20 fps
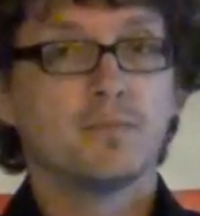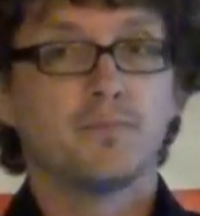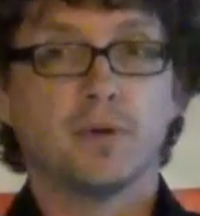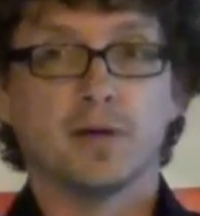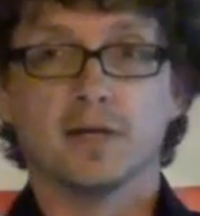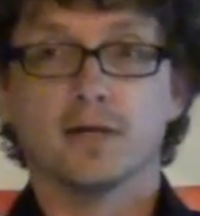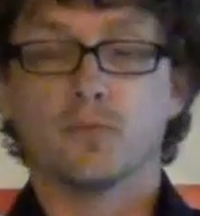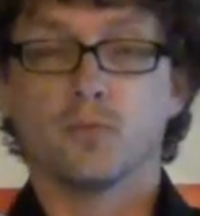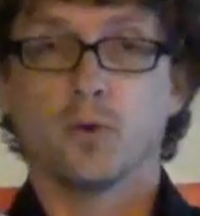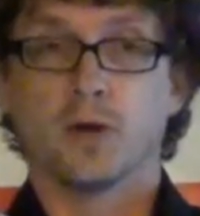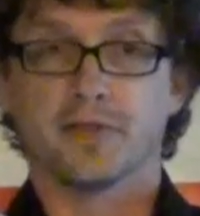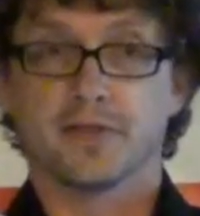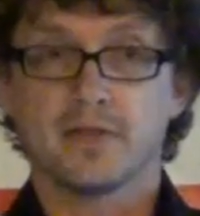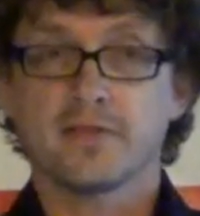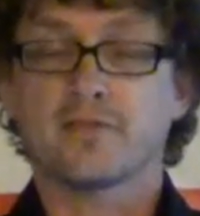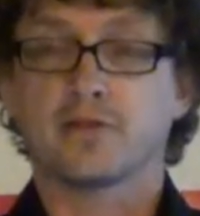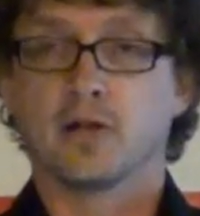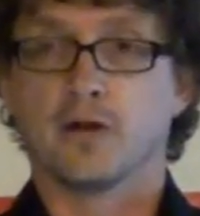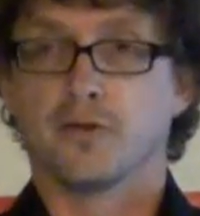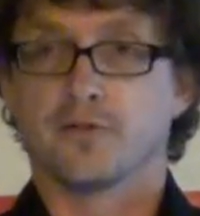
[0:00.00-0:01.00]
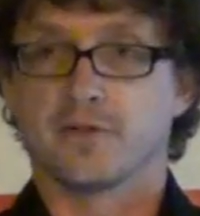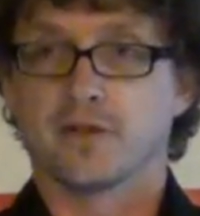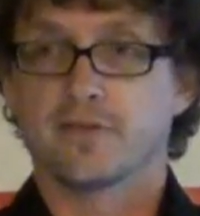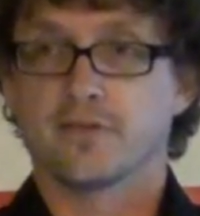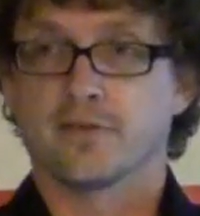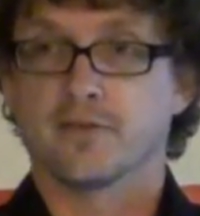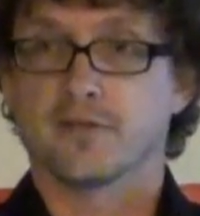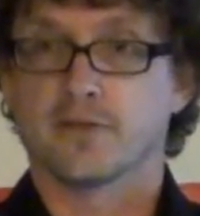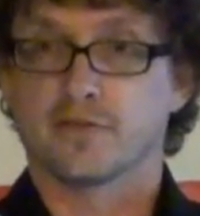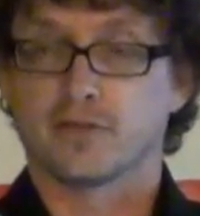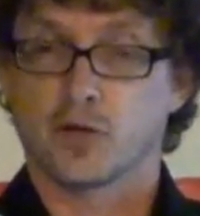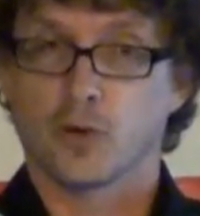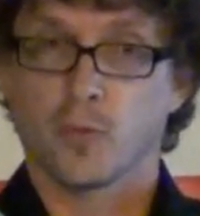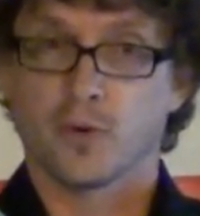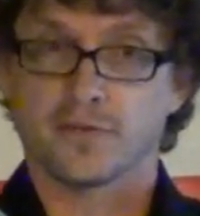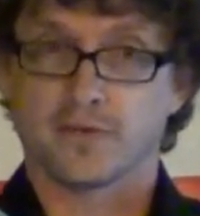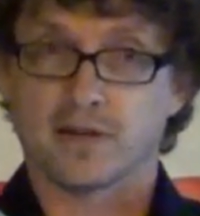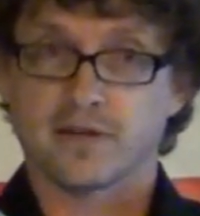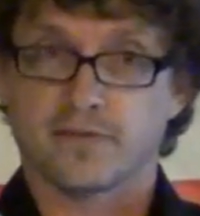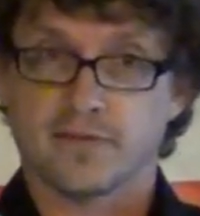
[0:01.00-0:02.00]
But what this tells us is that there
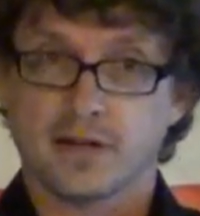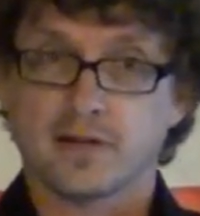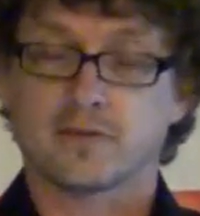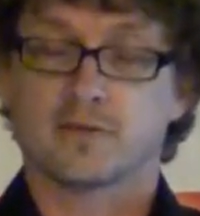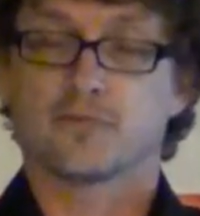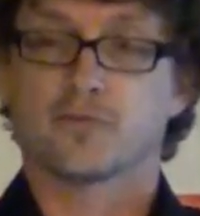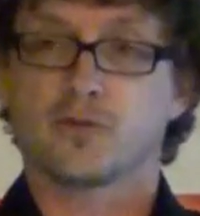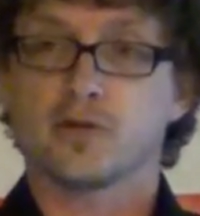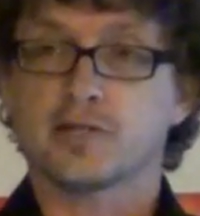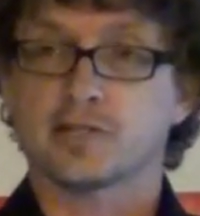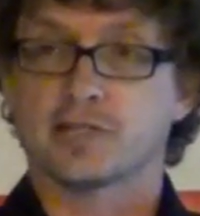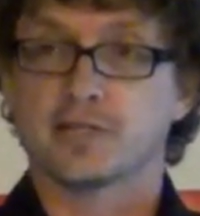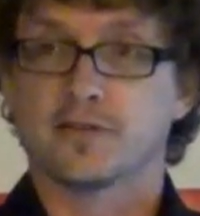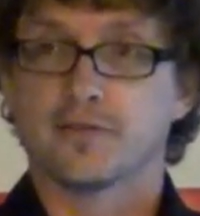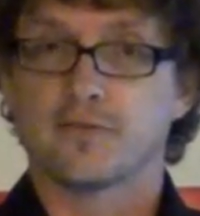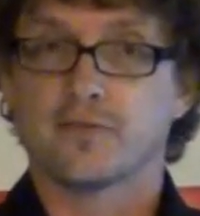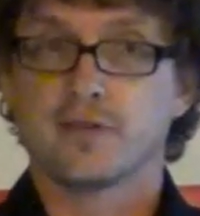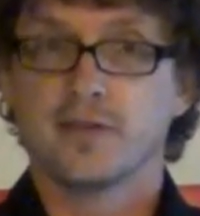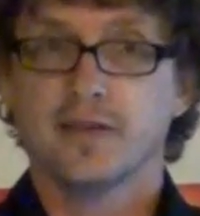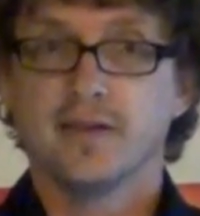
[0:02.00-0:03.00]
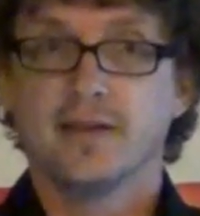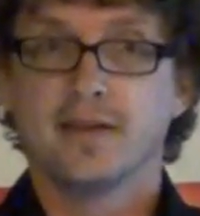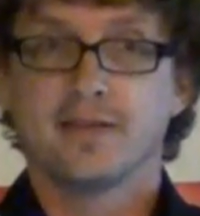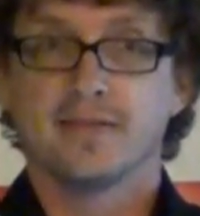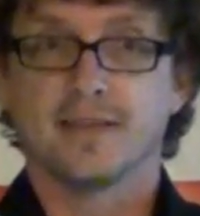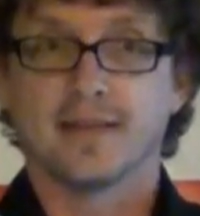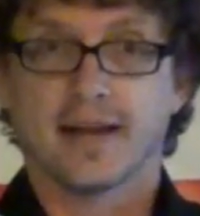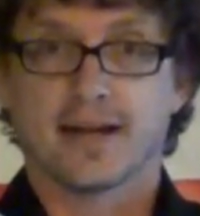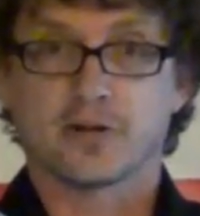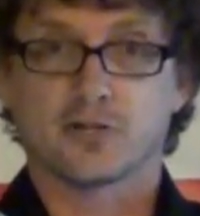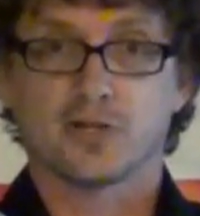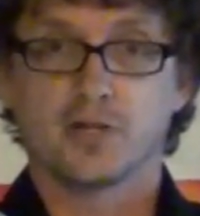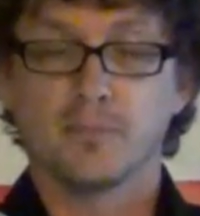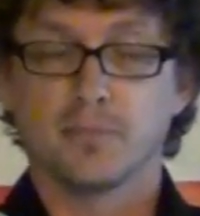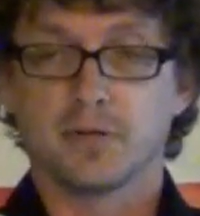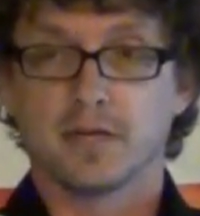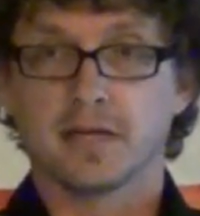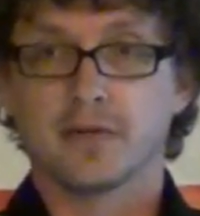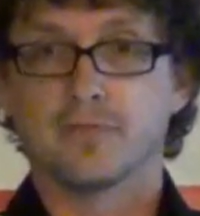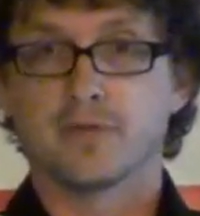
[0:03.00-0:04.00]
was a sect of Christians that actually
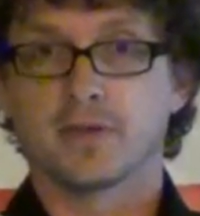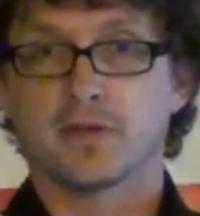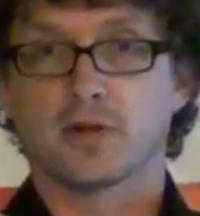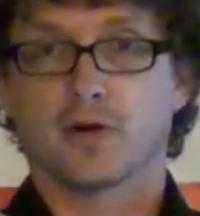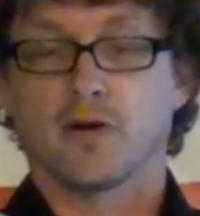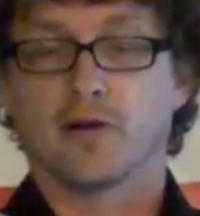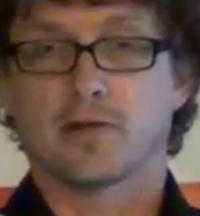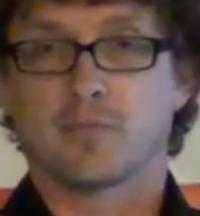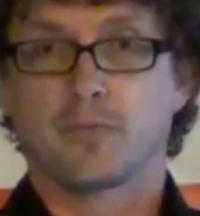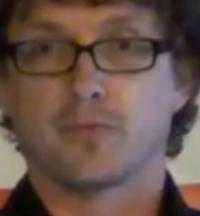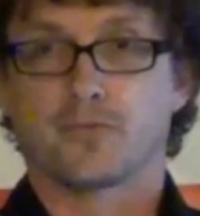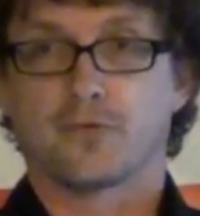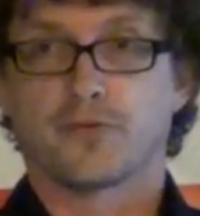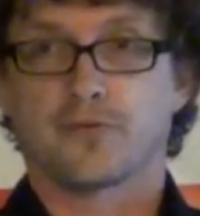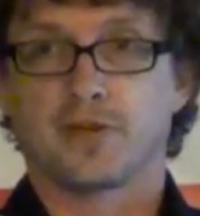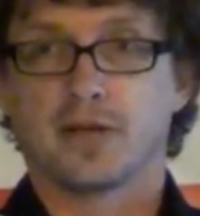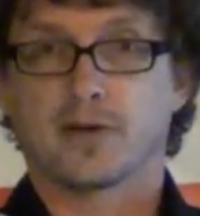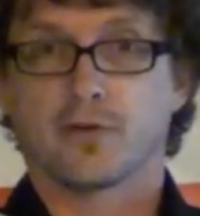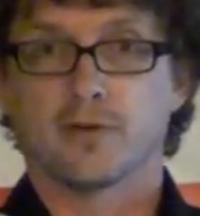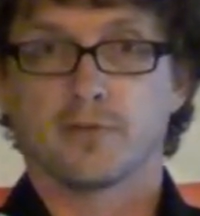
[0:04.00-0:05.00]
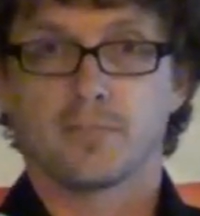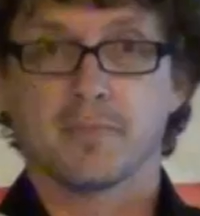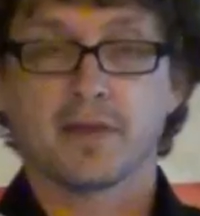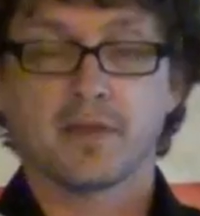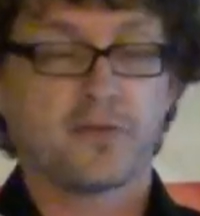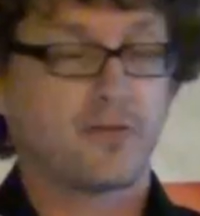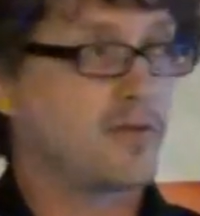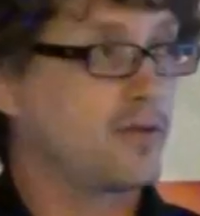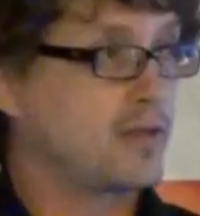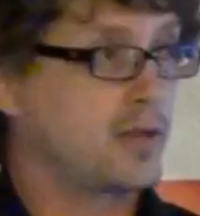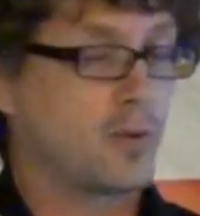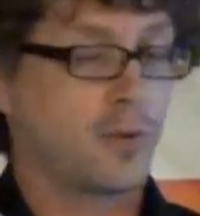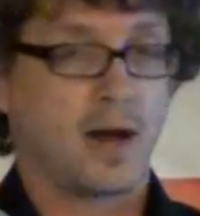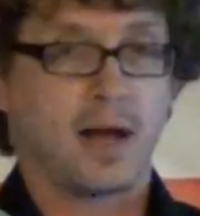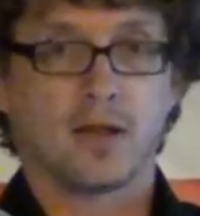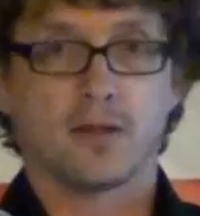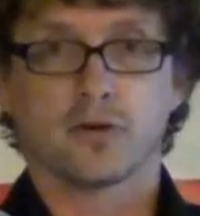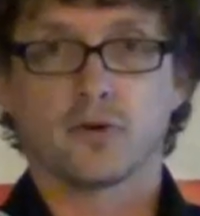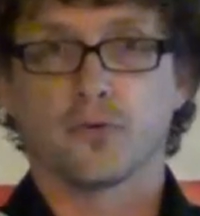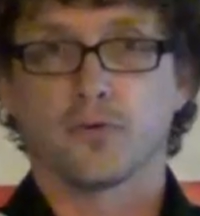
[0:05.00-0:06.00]
believed that the Gospels were sacred myths, that they were
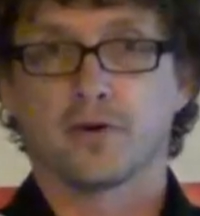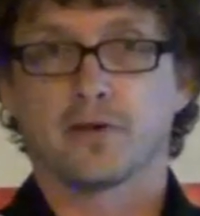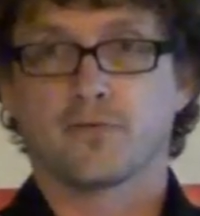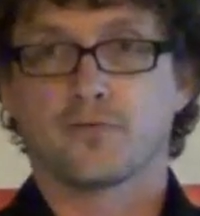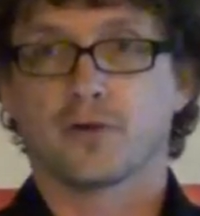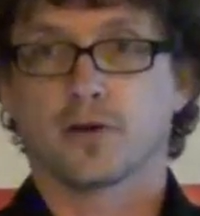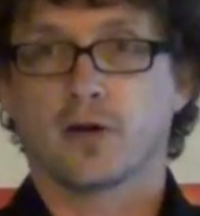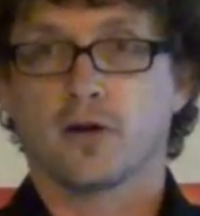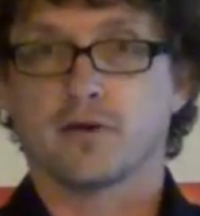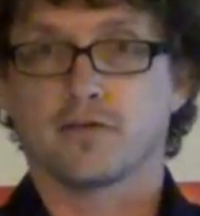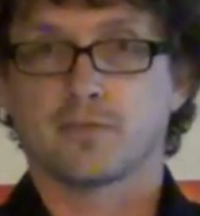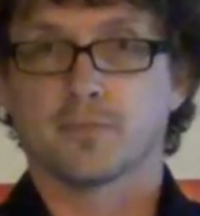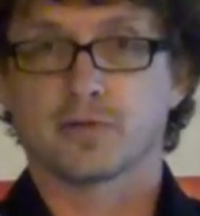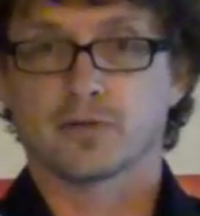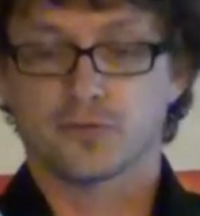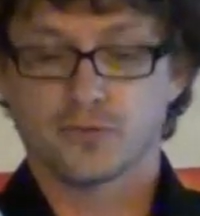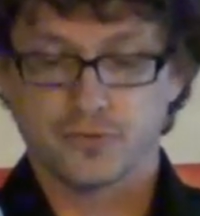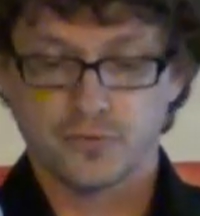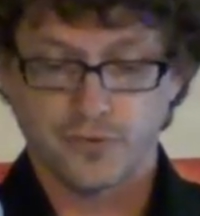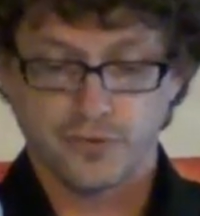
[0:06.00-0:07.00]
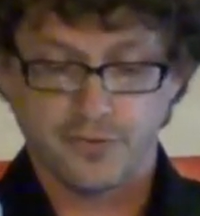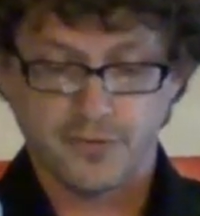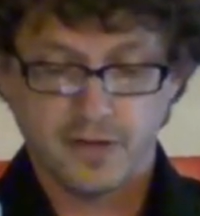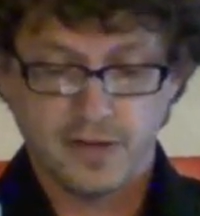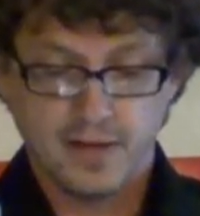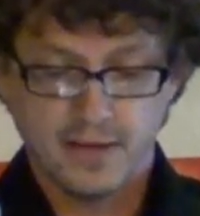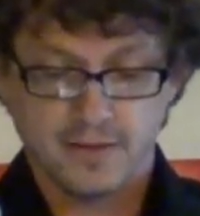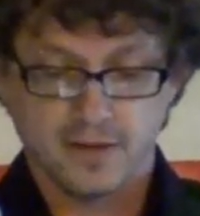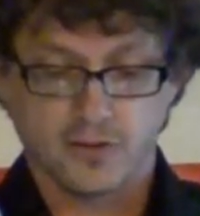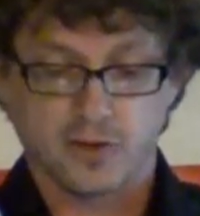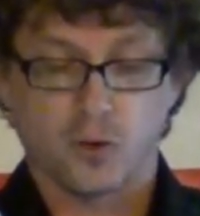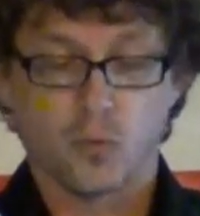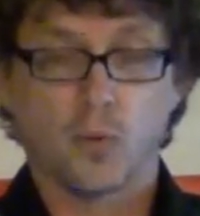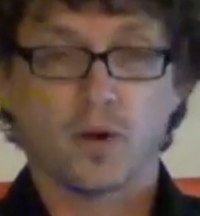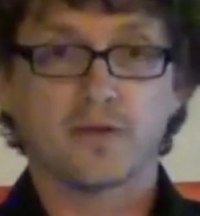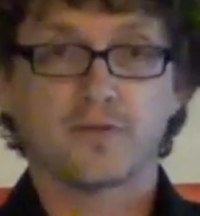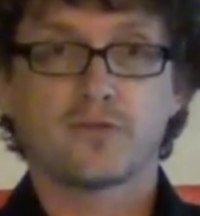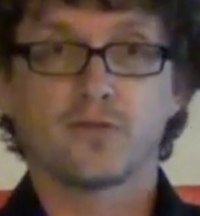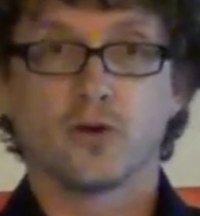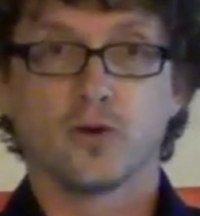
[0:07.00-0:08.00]
allegories for cosmic truths, that there
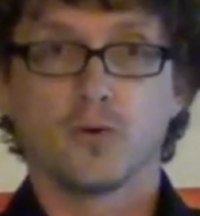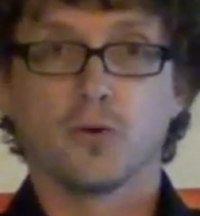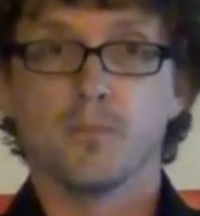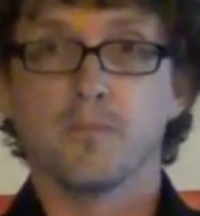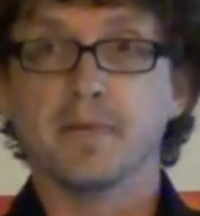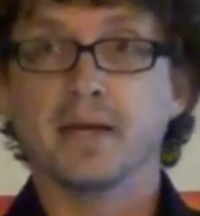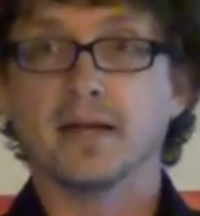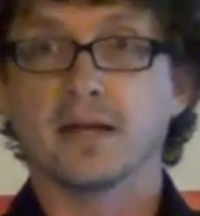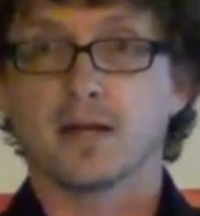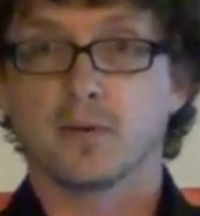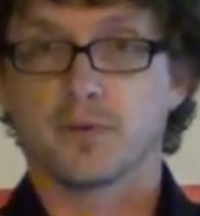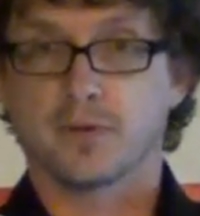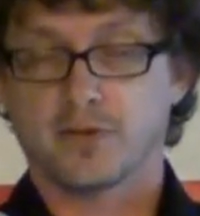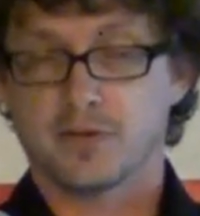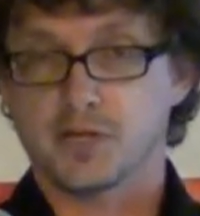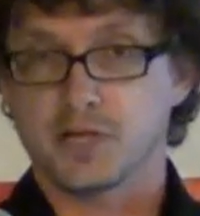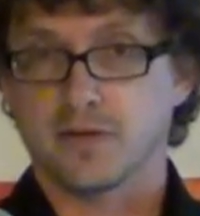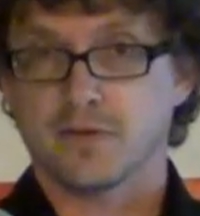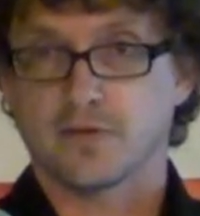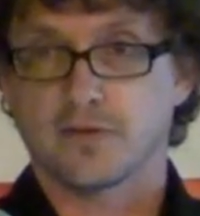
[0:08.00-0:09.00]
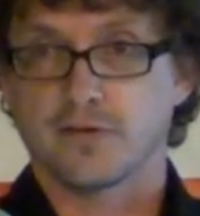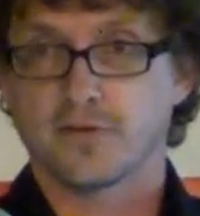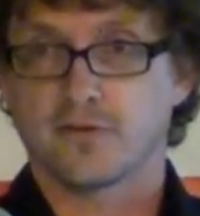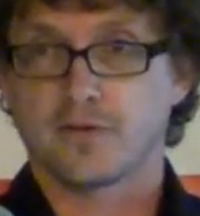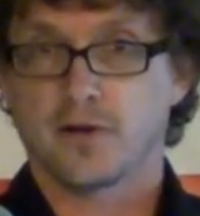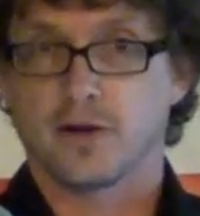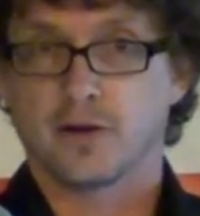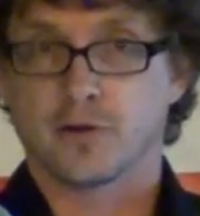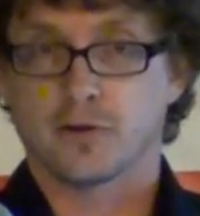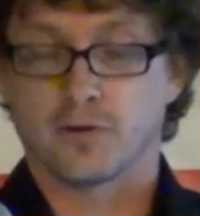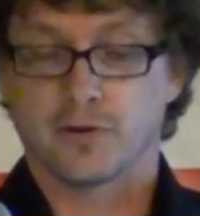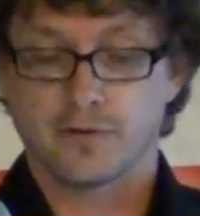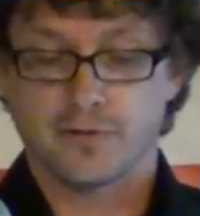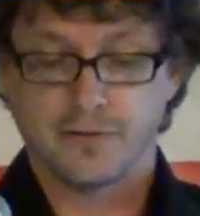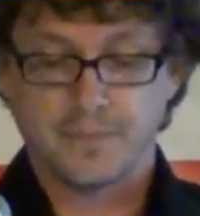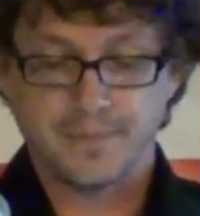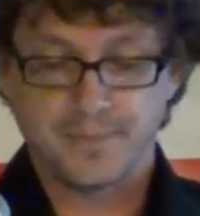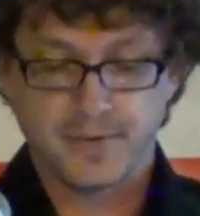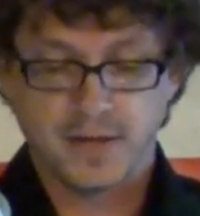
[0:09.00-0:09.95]
was no meeting with Jesus on earth.